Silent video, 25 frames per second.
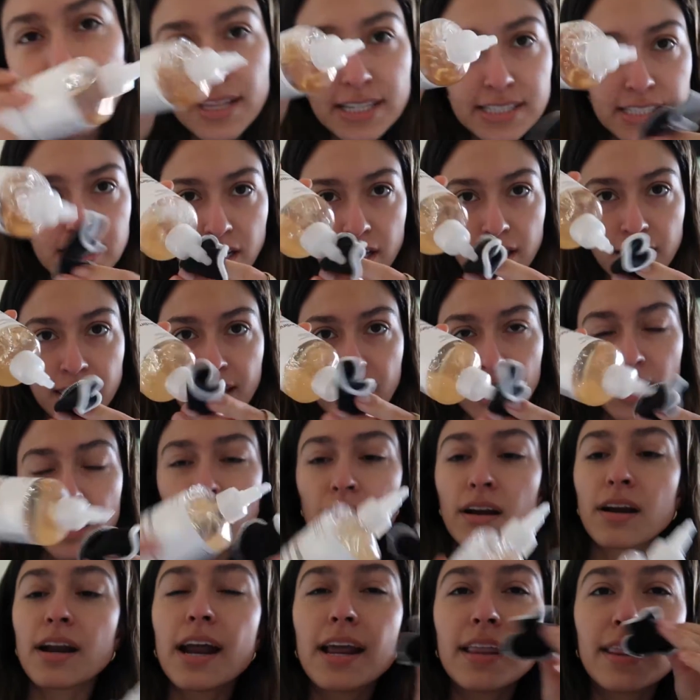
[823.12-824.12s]
this on
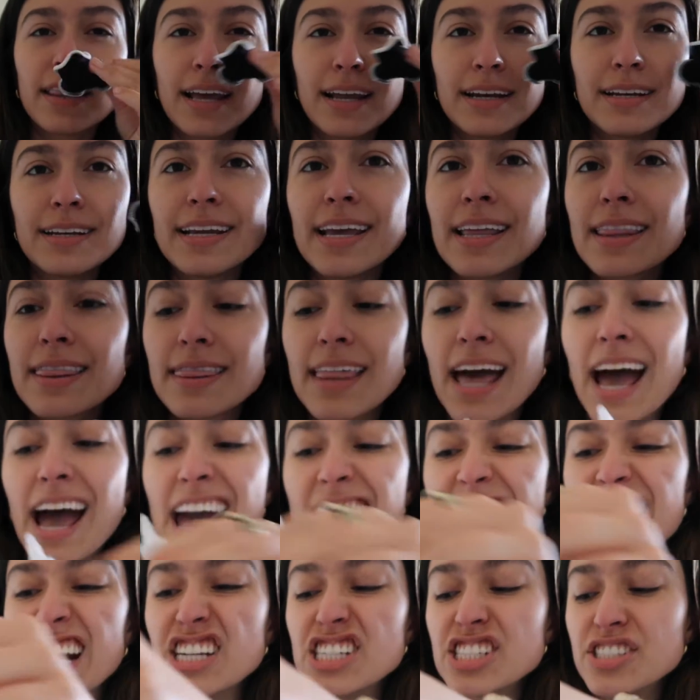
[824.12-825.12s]
there, and then get
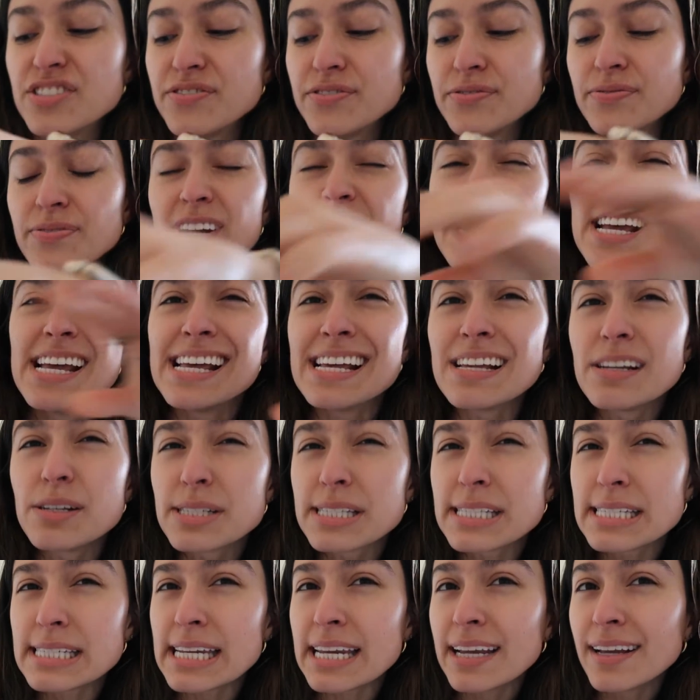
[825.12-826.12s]
that, and I just, it'll
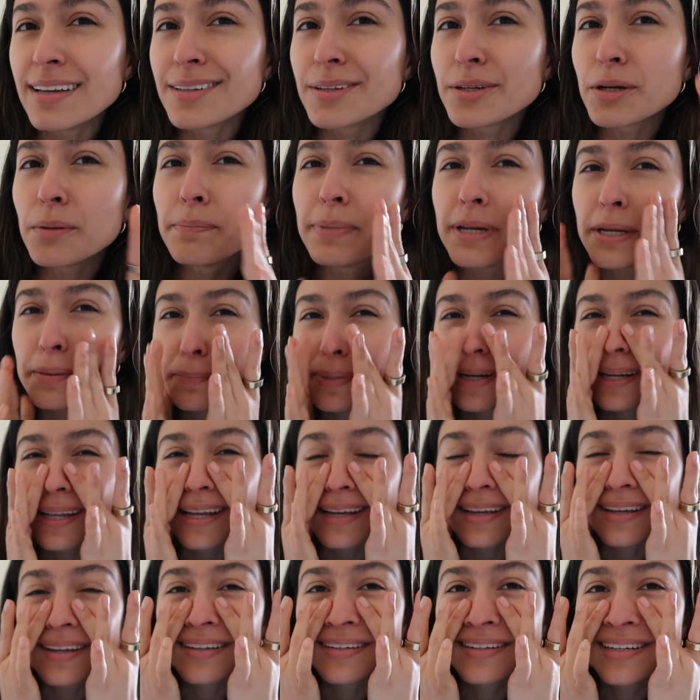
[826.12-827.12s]
sting a little bit, but it
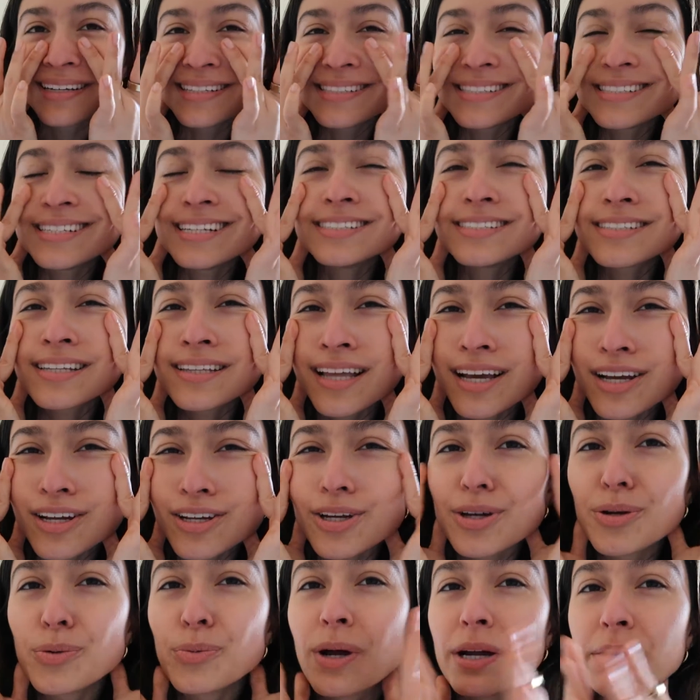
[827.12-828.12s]
like, it stings in that
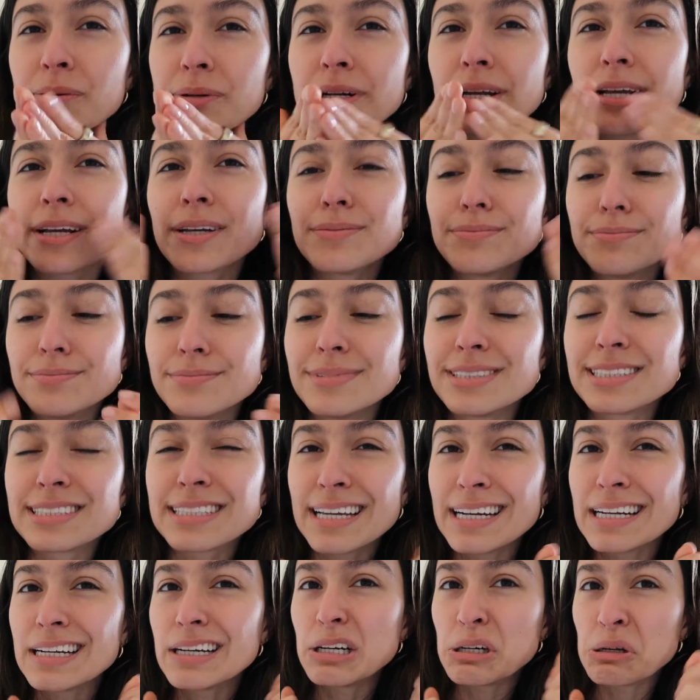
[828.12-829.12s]
good way where you're like, it's
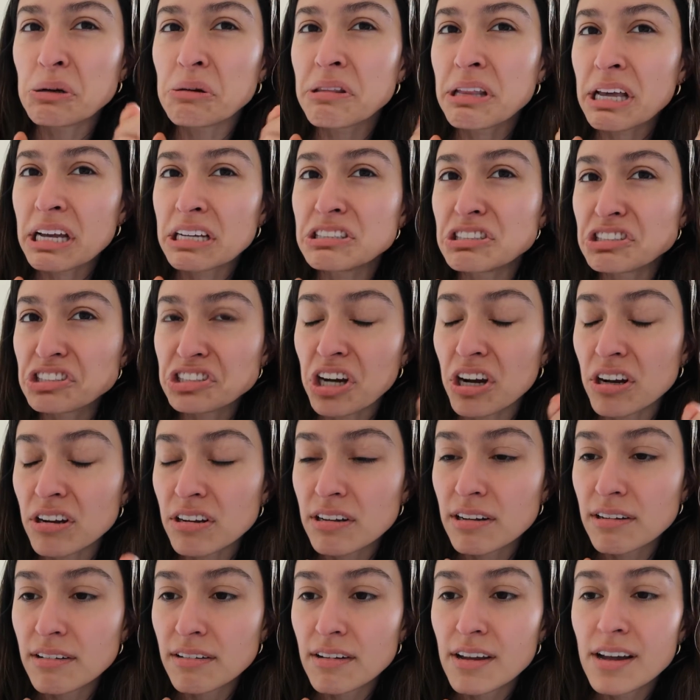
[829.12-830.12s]
getting all that
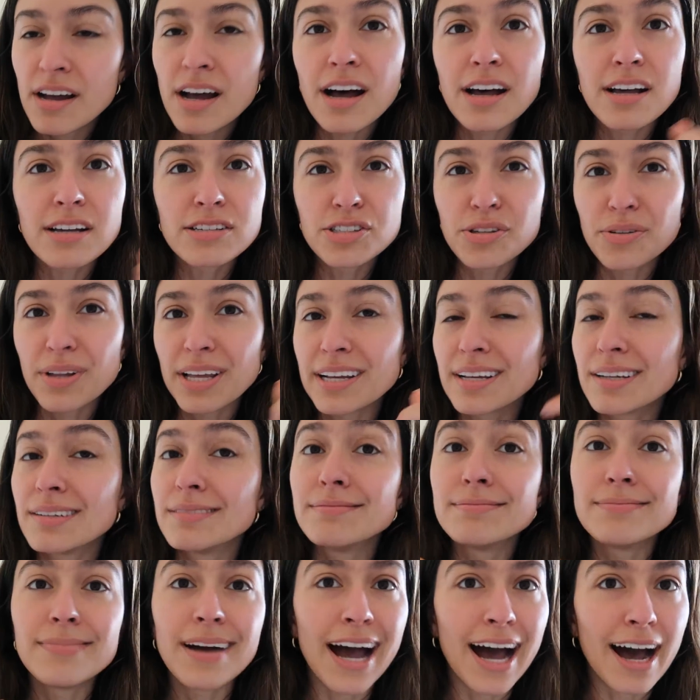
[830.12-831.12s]
junk. Also like,
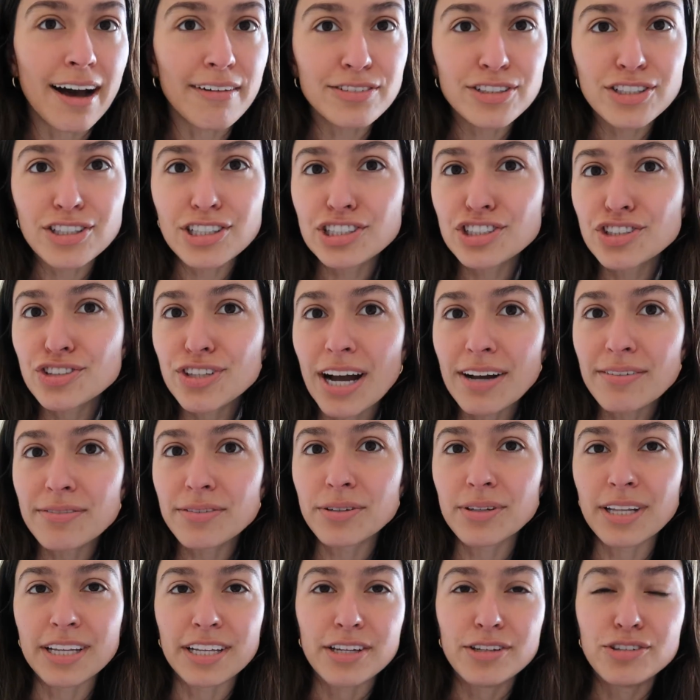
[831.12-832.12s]
after a
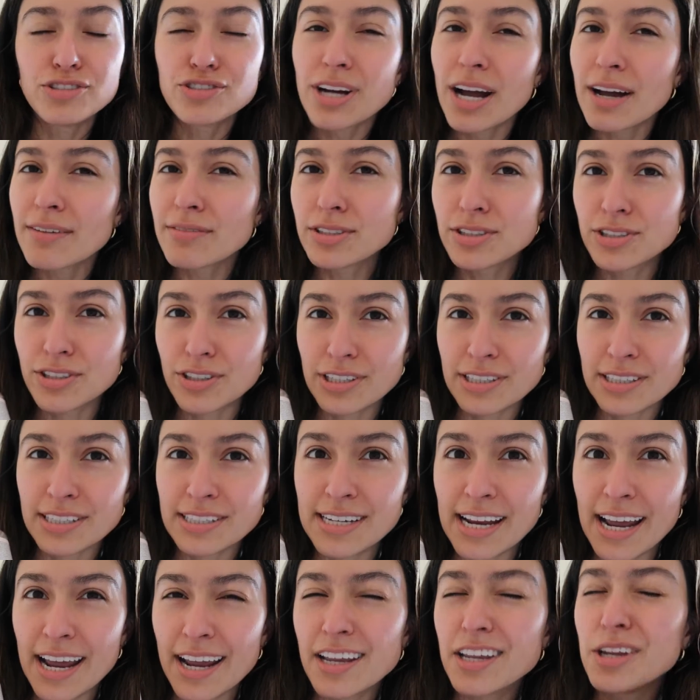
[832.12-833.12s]
travel, like you traveled during the
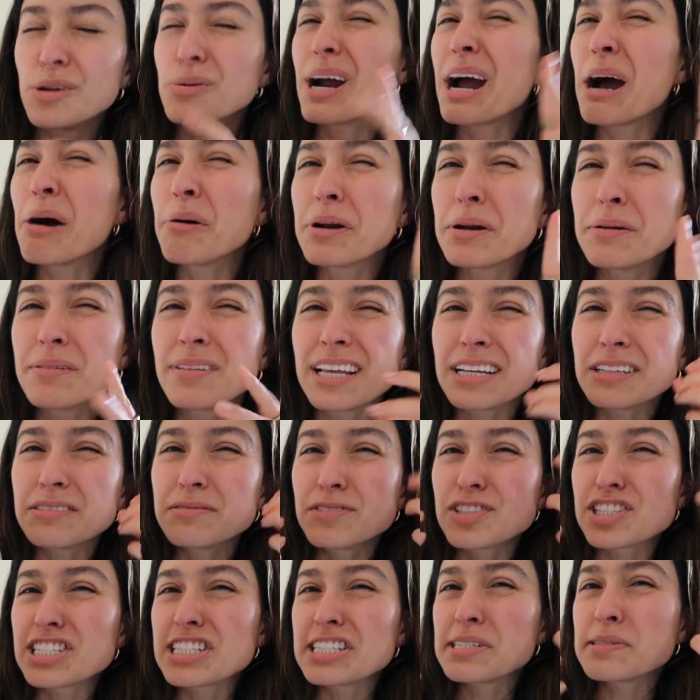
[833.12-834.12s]
day, you were out
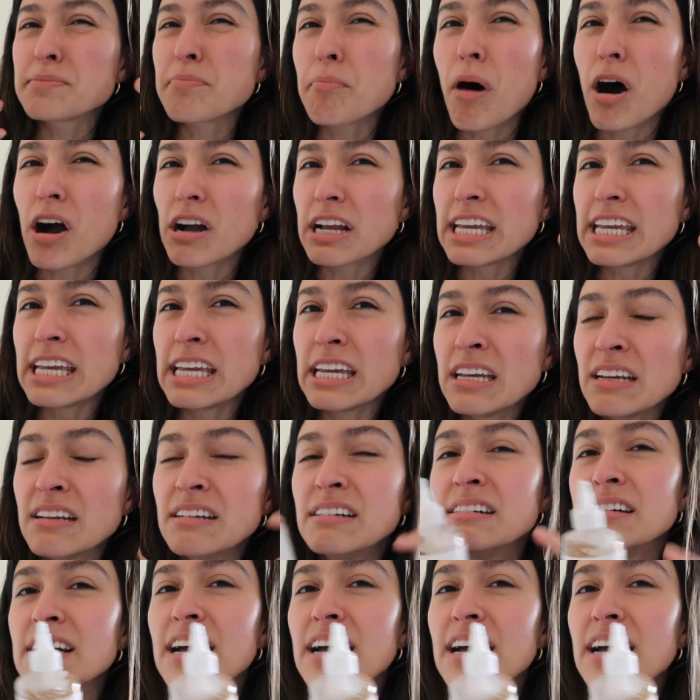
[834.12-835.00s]
like just smoggy.